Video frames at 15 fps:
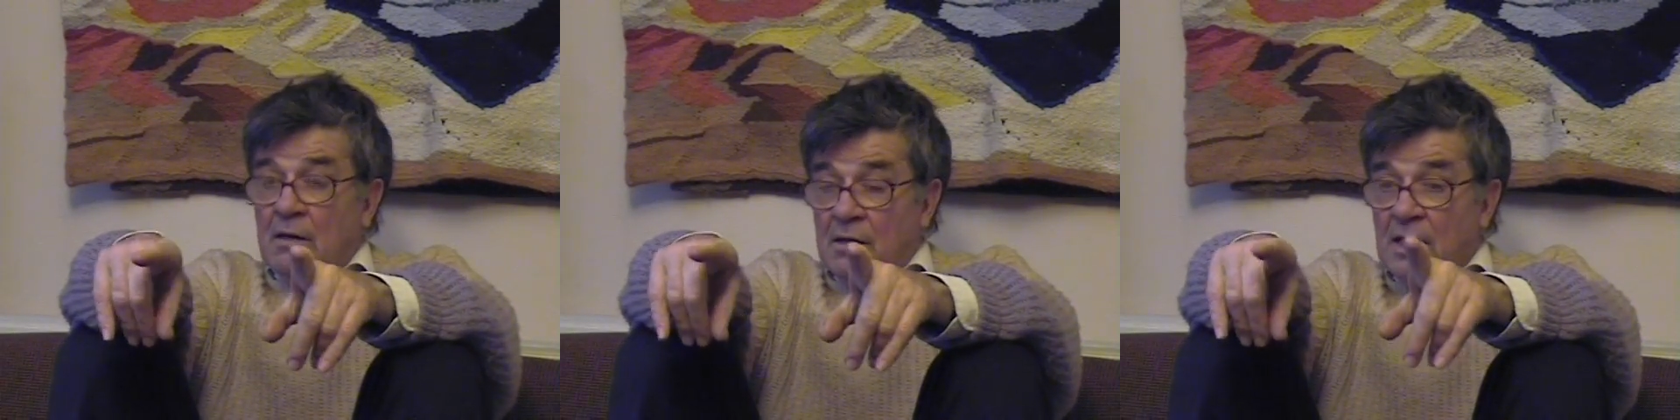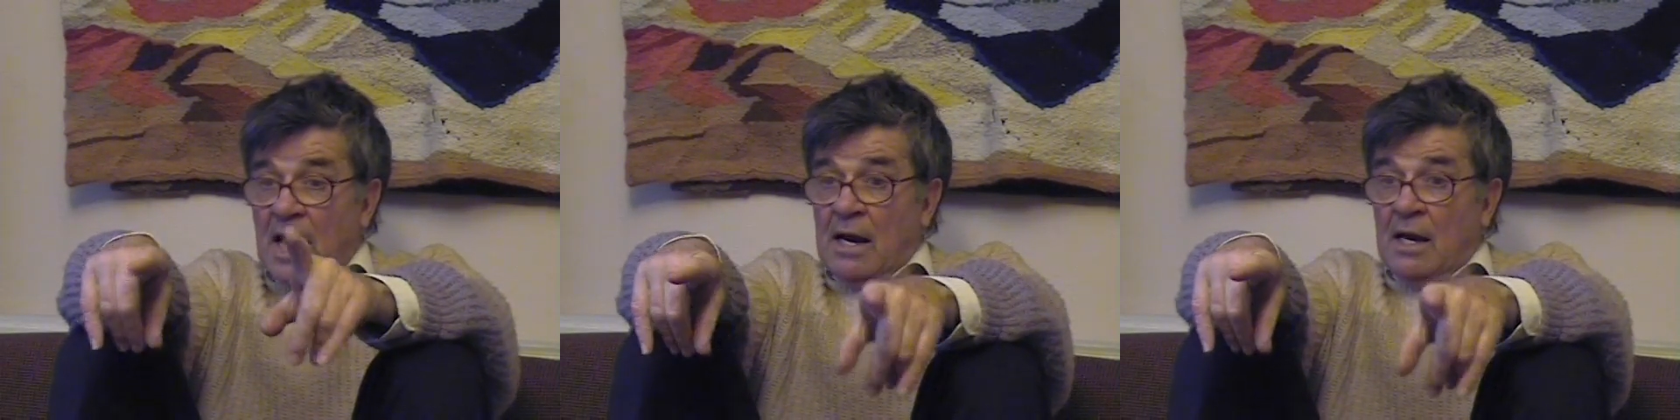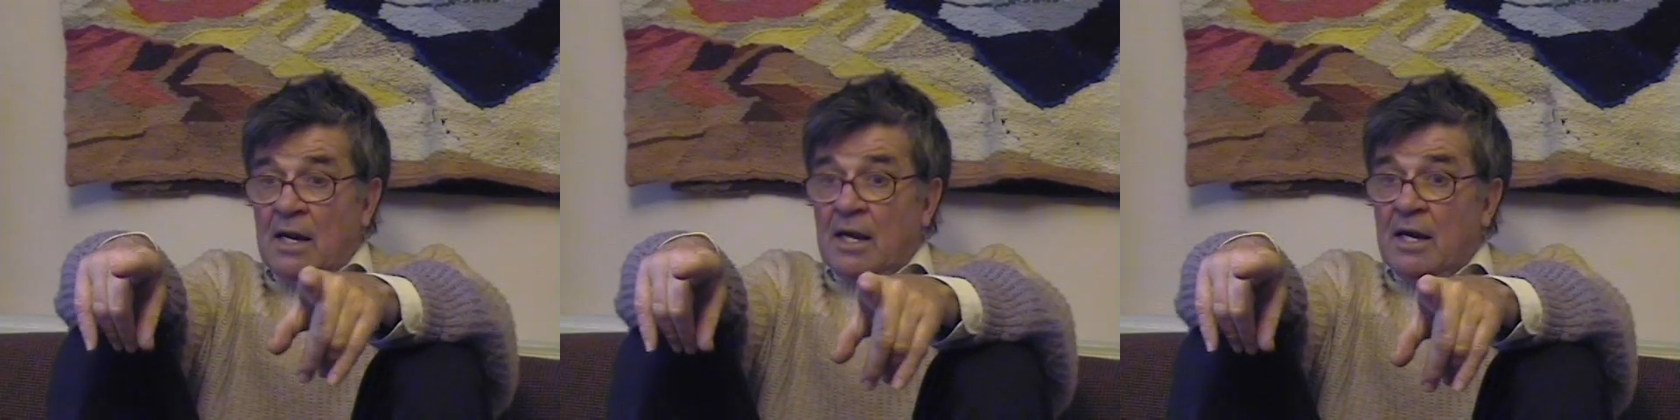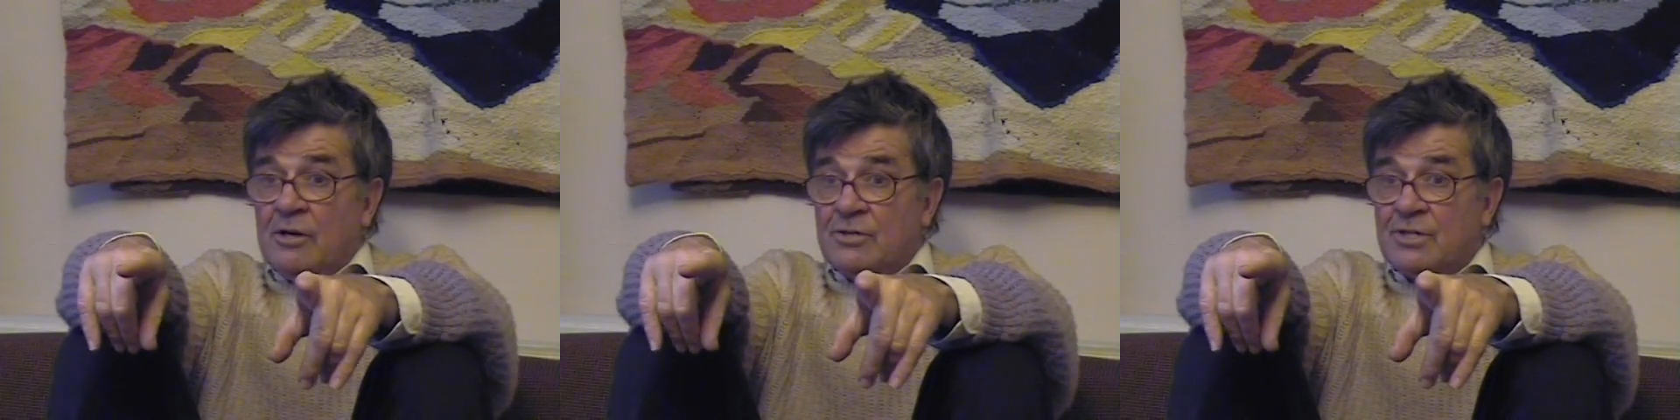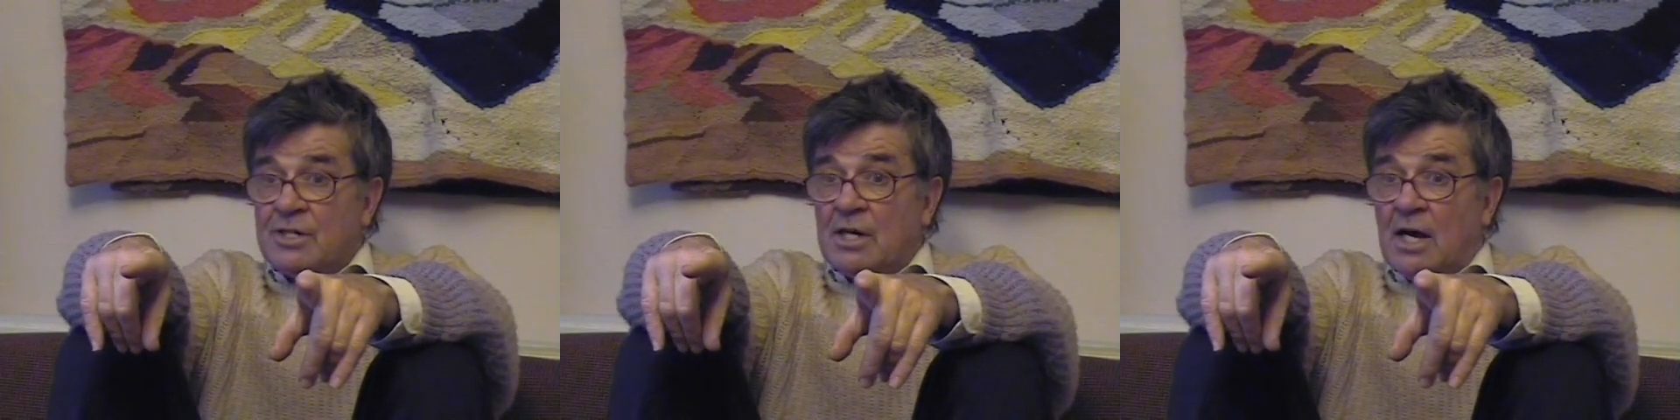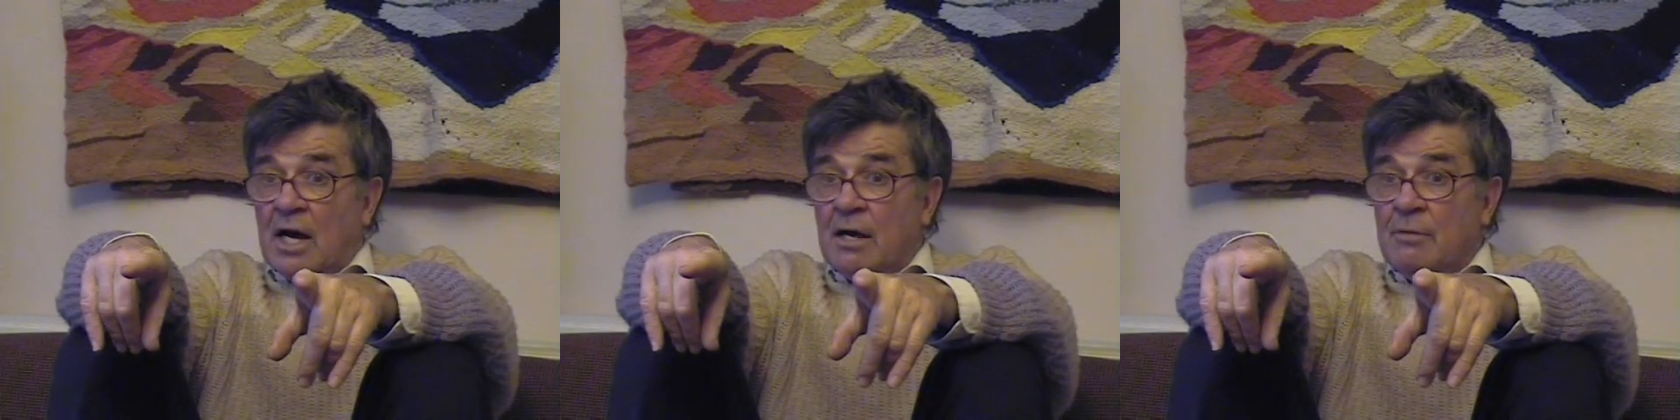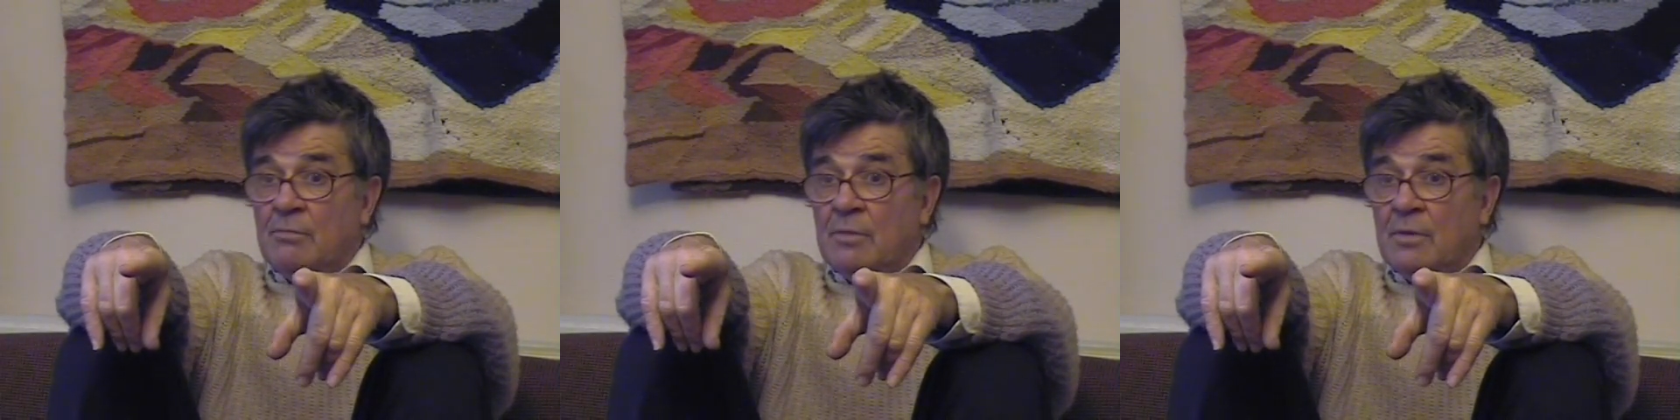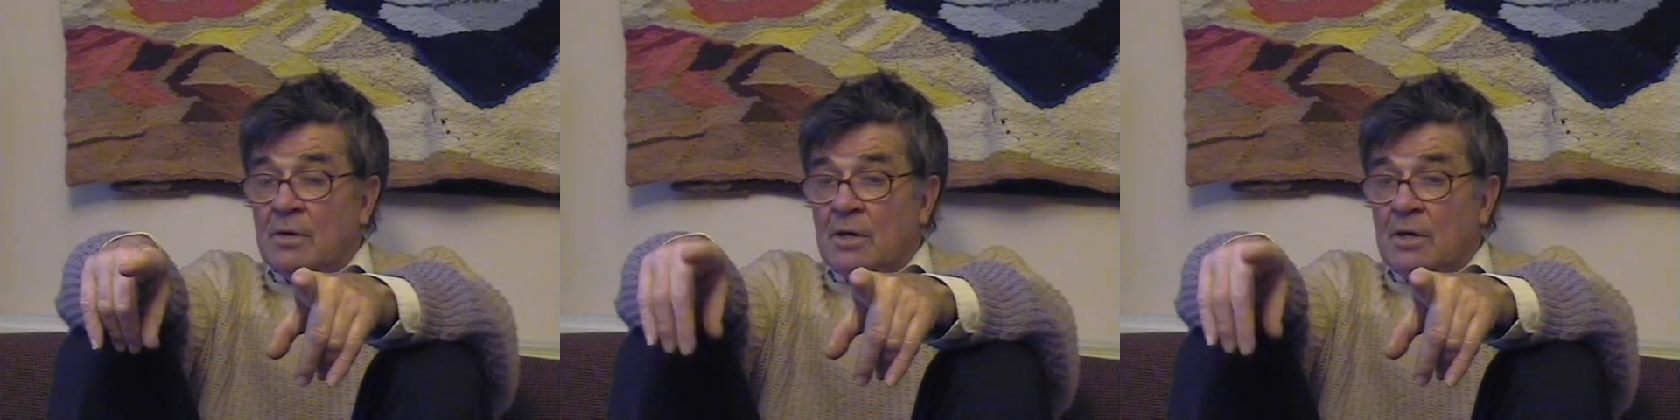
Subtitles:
Galileo's time,